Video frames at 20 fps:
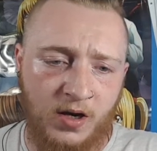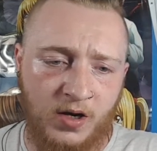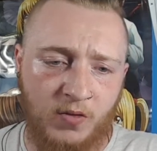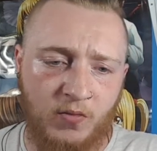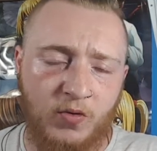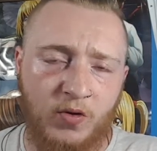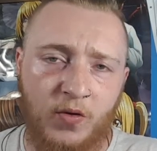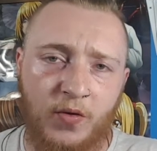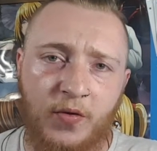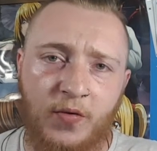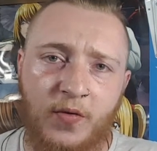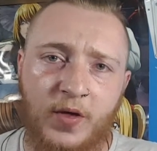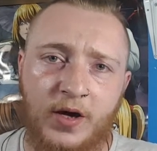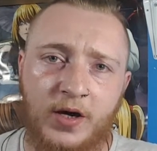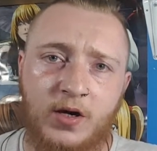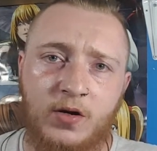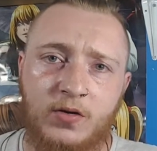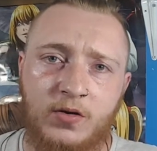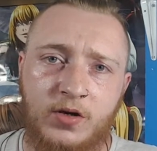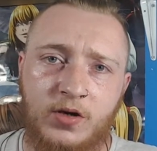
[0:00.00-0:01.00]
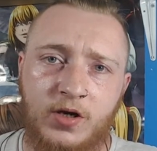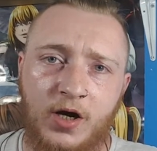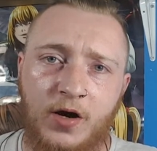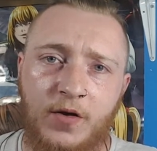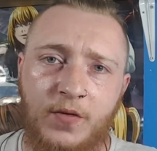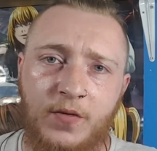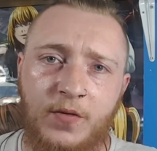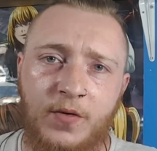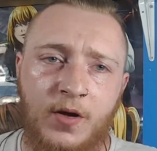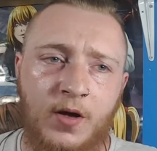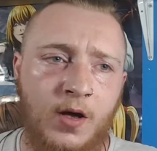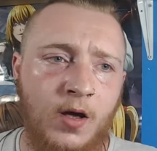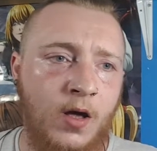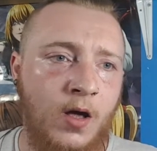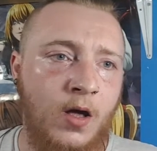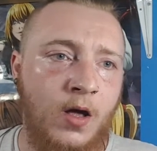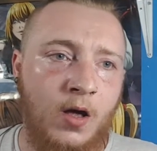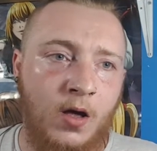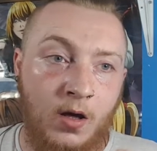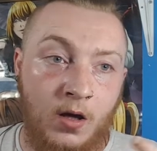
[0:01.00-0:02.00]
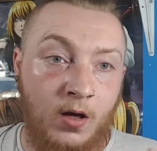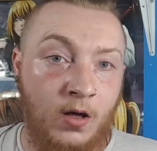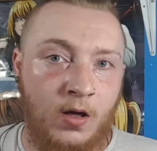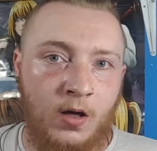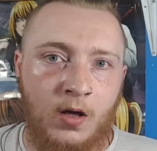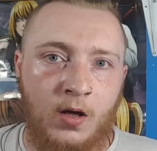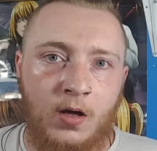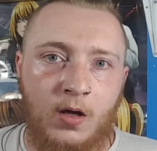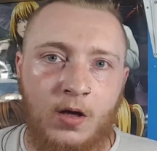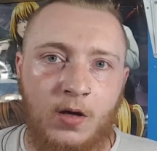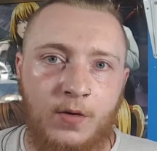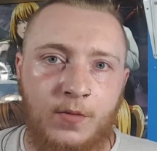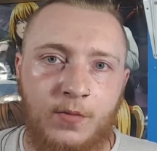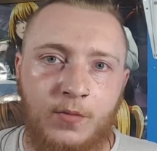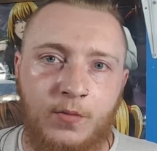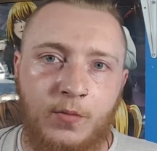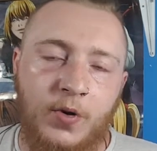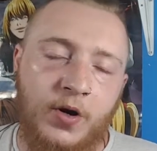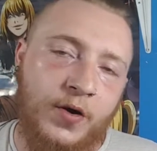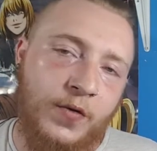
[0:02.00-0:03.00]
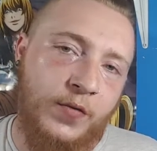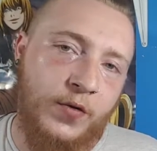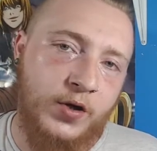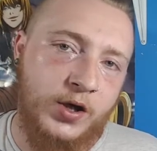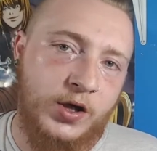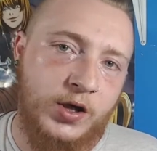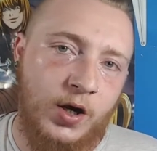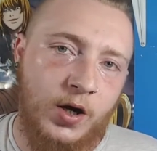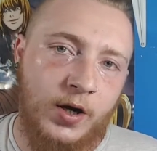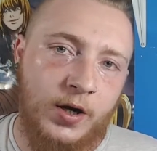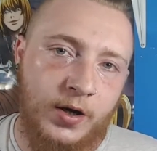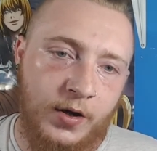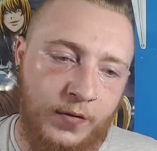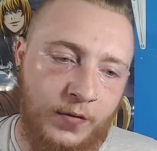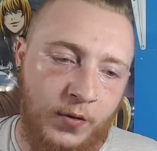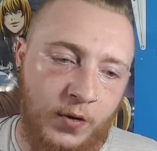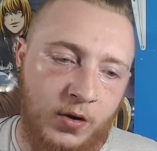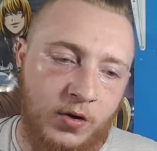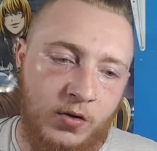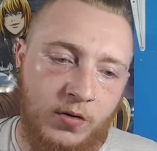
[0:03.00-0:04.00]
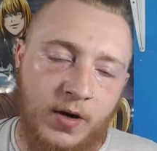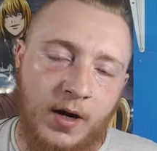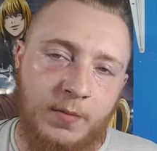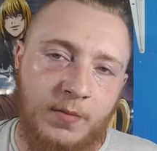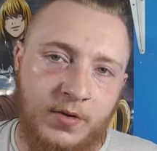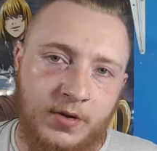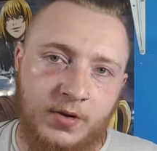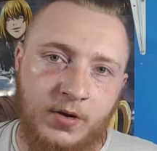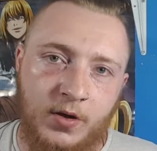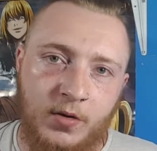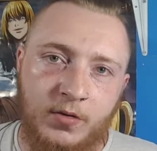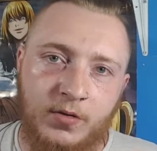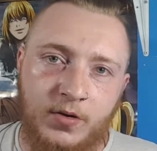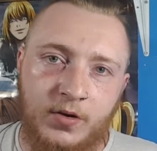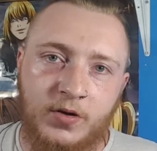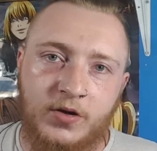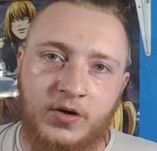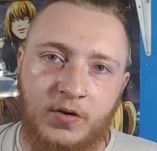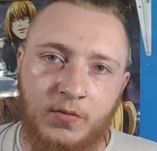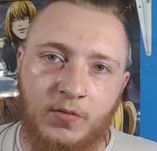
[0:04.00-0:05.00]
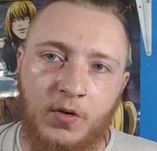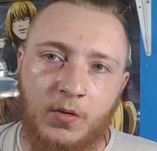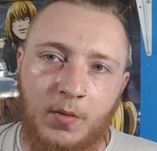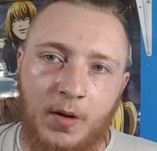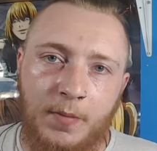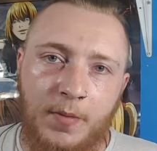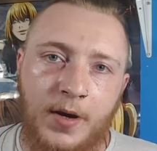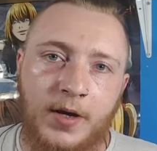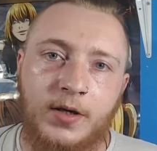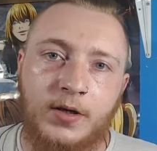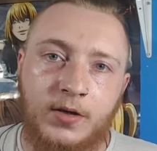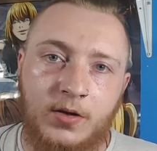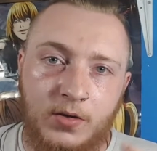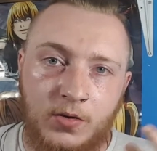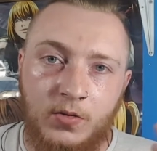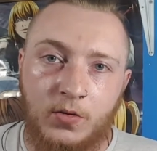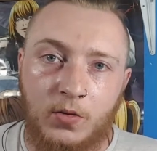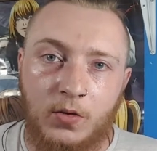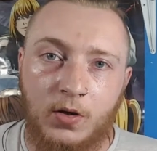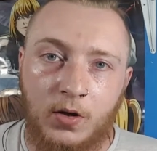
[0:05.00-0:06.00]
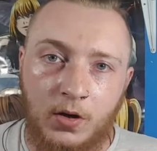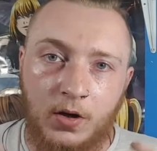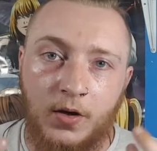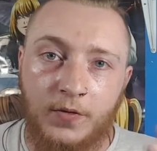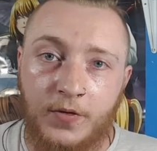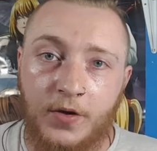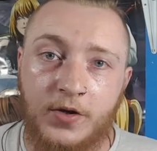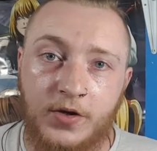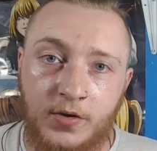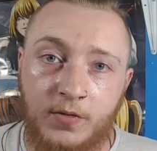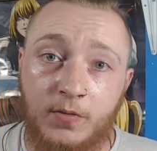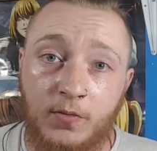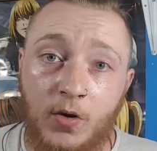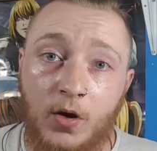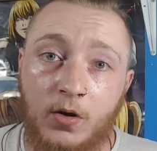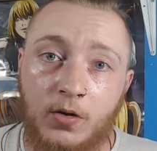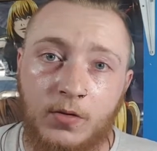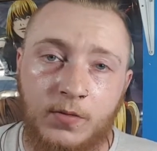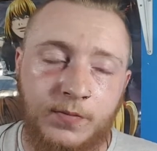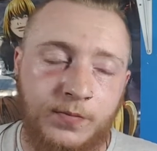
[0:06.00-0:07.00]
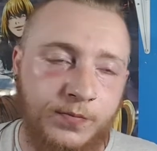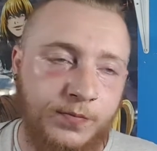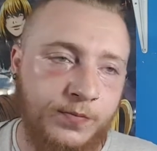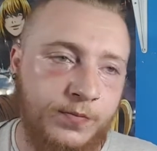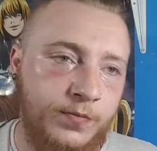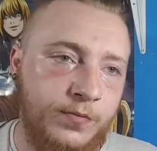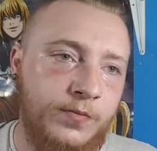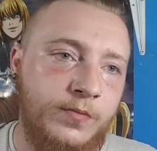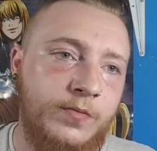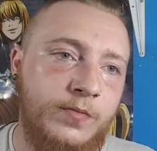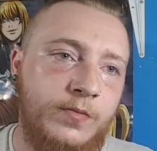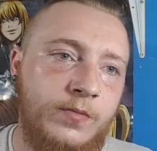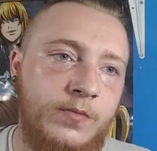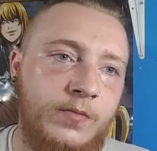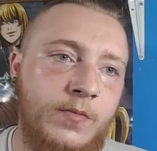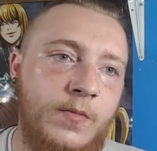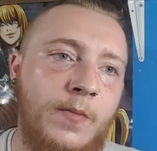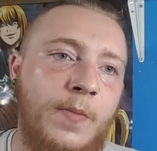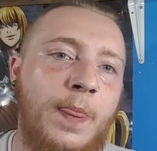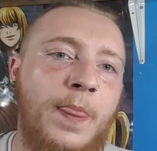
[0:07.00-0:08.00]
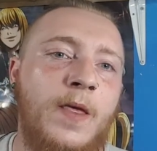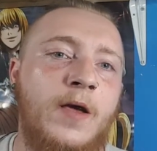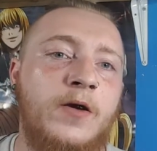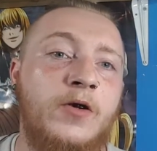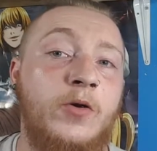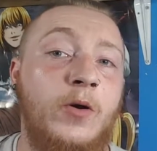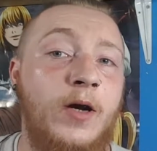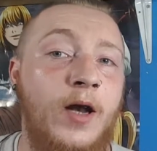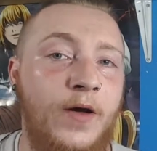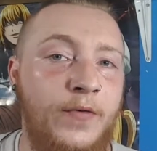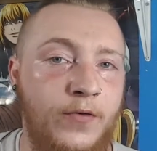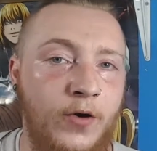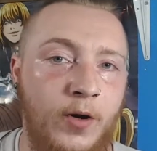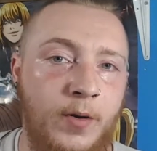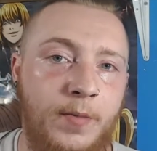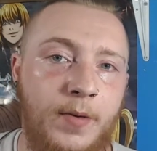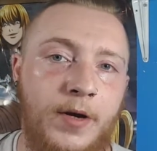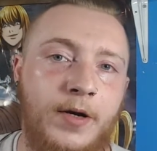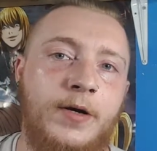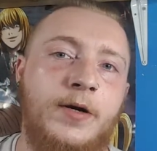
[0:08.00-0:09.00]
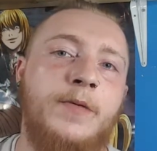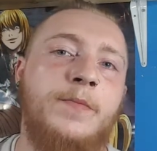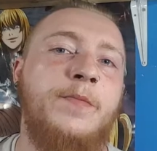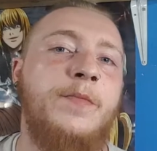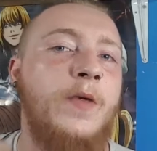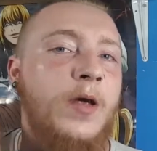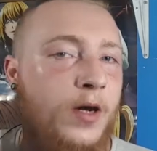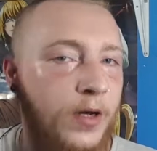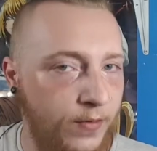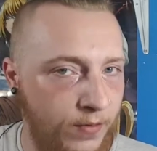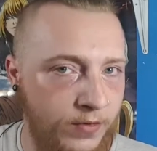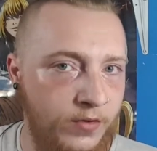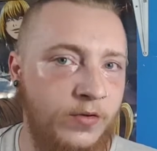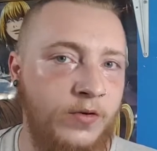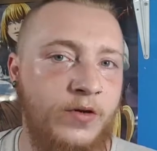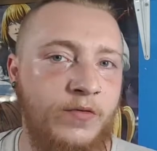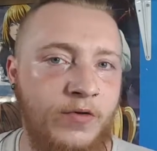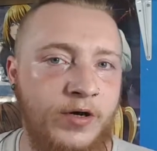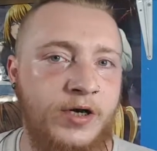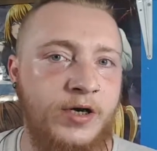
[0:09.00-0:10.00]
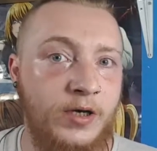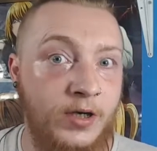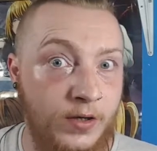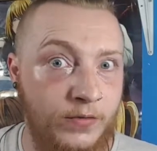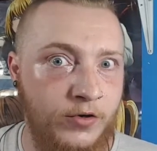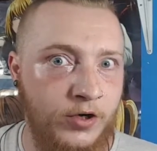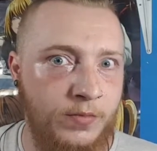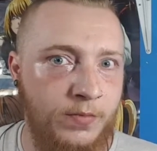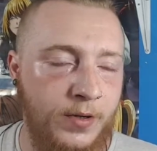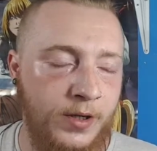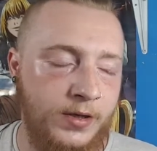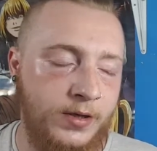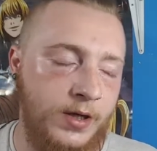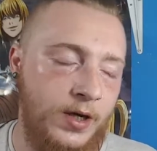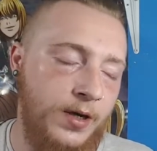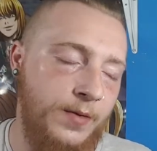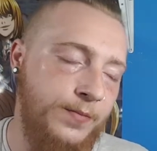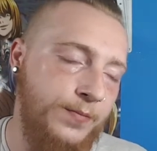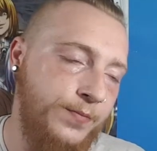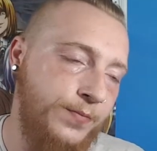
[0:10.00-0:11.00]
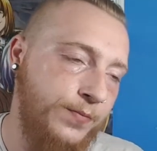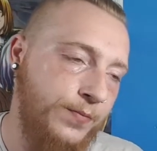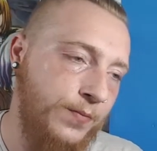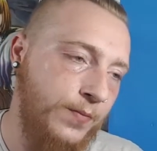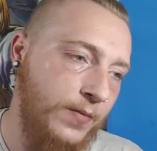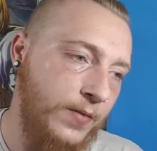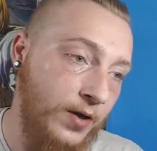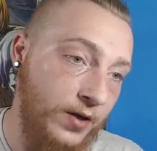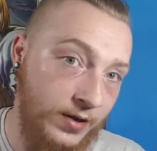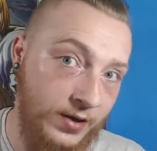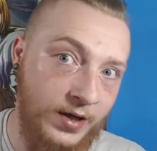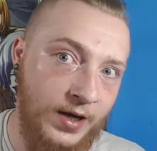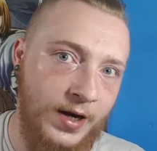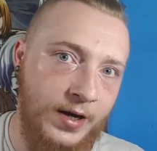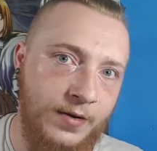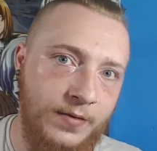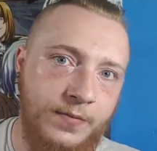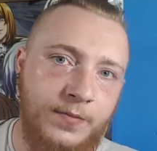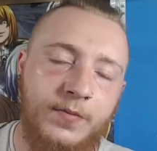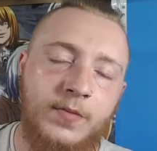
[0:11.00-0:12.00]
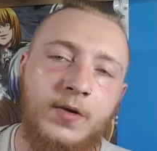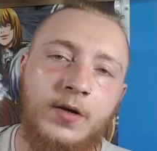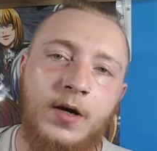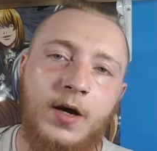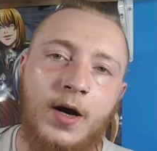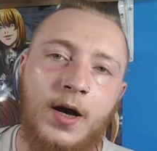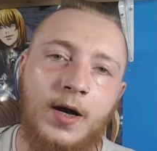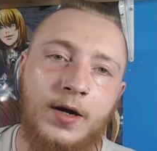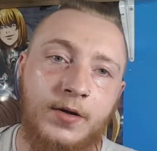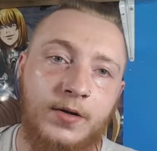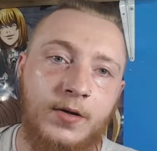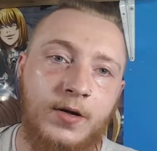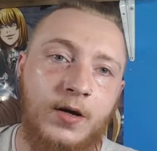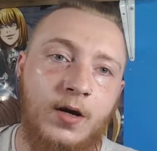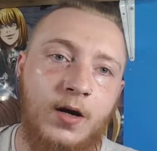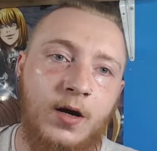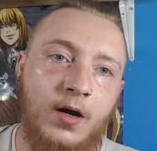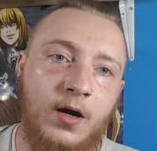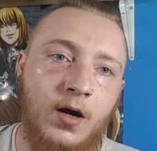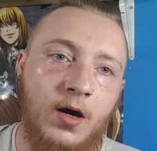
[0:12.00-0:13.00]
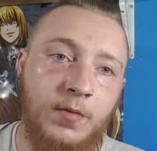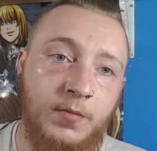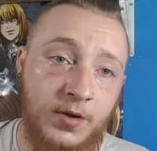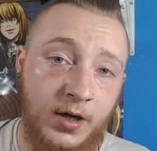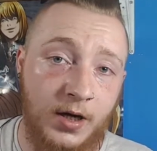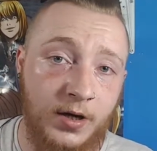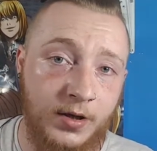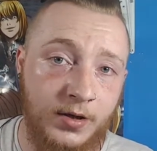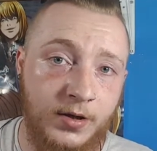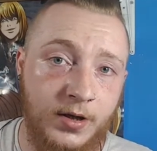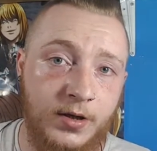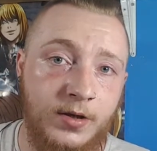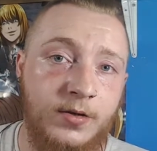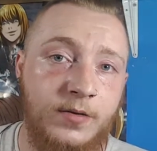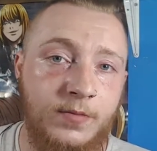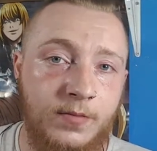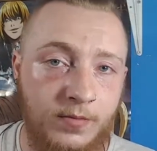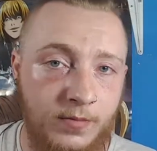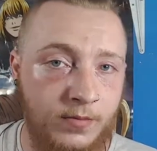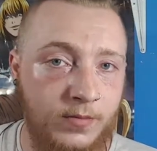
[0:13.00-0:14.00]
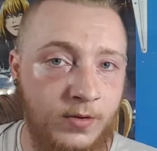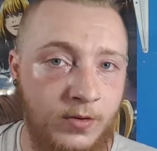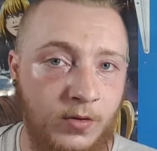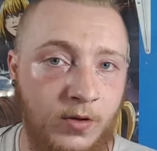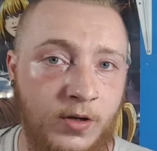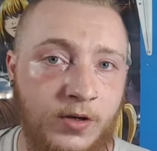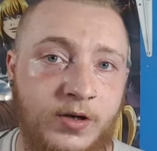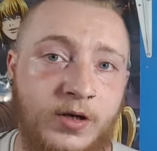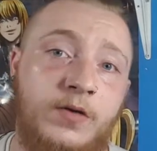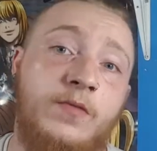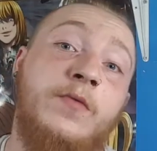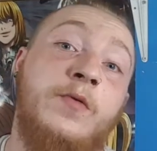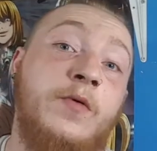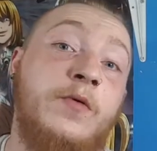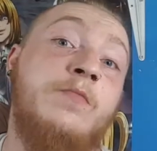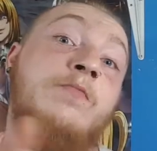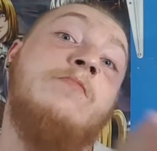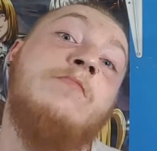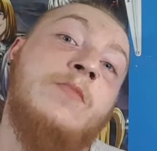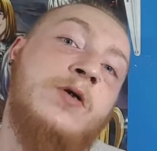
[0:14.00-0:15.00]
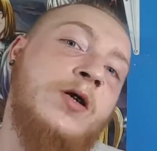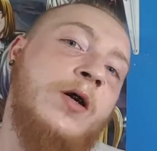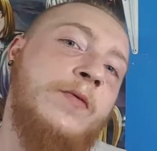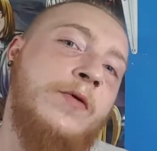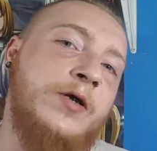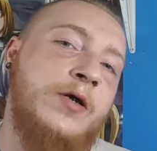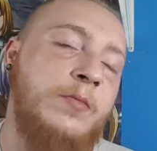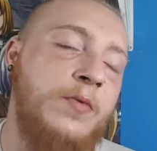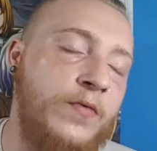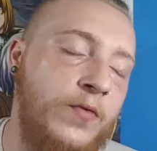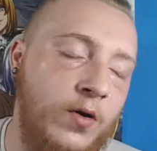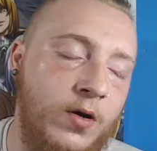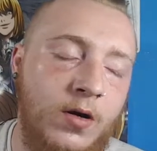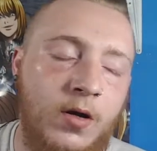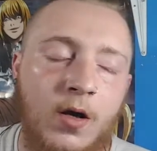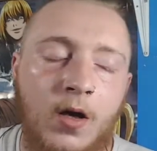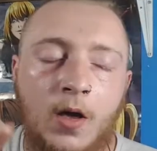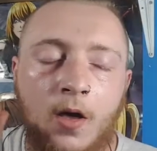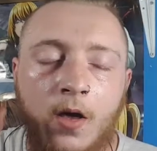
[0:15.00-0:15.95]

real thick stuff. When I first started, I thought, oh crap, there's something wrong with my paints, or I've done something wrong. So I left Army Painter, and only recently I've just picked it up again. And I'm glad I did, in all honesty, from stuff I said before.